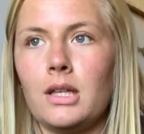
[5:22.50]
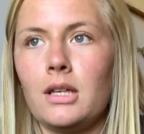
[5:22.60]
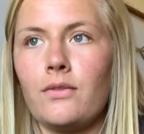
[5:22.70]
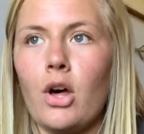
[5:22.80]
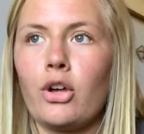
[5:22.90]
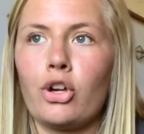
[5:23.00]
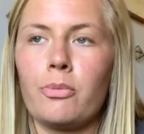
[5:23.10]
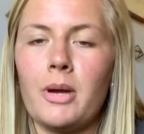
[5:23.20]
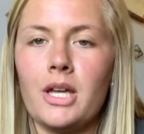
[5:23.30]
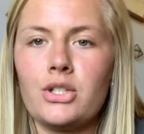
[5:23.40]
give all your
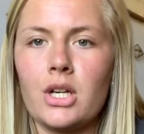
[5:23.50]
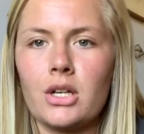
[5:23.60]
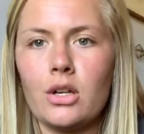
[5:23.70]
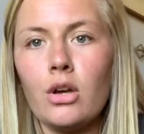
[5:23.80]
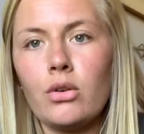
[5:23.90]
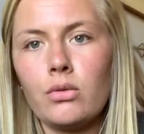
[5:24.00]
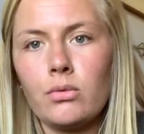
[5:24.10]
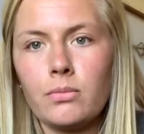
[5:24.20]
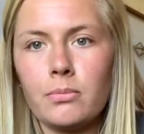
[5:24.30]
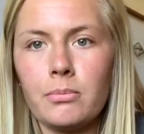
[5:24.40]
paycheck? No,
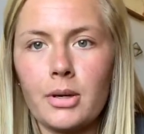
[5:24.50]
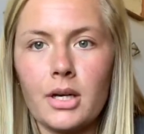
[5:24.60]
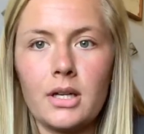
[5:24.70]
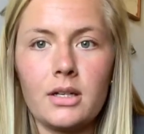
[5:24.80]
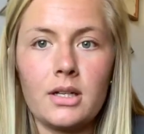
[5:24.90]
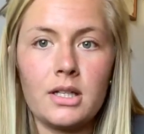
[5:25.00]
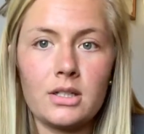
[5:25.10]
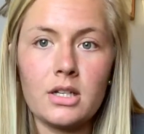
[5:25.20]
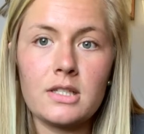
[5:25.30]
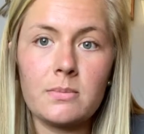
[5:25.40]
but it
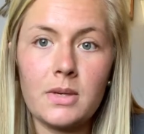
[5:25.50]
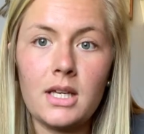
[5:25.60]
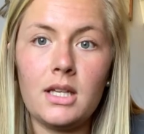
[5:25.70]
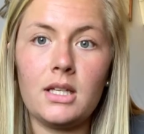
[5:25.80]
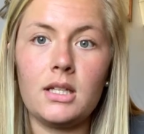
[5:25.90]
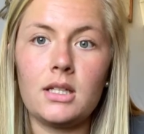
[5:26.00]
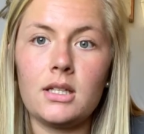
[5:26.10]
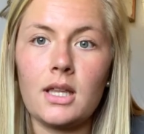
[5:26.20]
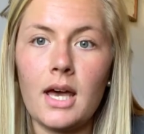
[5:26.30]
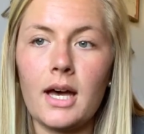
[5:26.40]
does mean
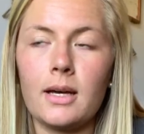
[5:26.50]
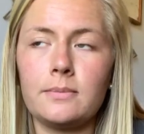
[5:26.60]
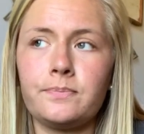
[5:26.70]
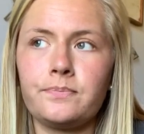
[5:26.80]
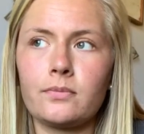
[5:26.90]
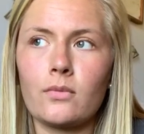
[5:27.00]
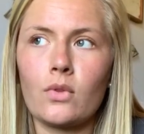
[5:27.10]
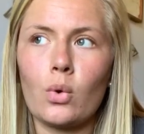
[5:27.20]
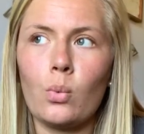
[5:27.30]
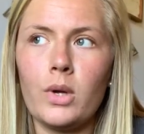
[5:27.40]
that
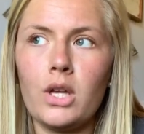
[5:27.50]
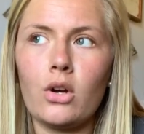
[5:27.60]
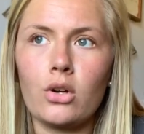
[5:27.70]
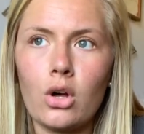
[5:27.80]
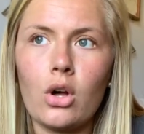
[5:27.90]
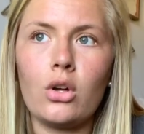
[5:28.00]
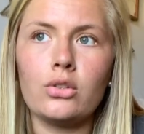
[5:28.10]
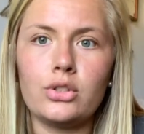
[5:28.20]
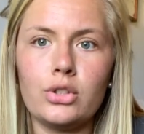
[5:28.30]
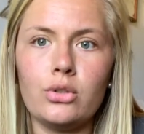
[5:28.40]
we are
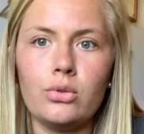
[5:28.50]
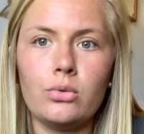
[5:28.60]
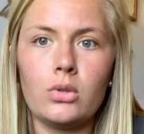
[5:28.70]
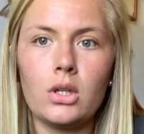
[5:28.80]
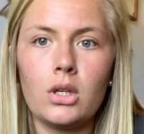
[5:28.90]
called to,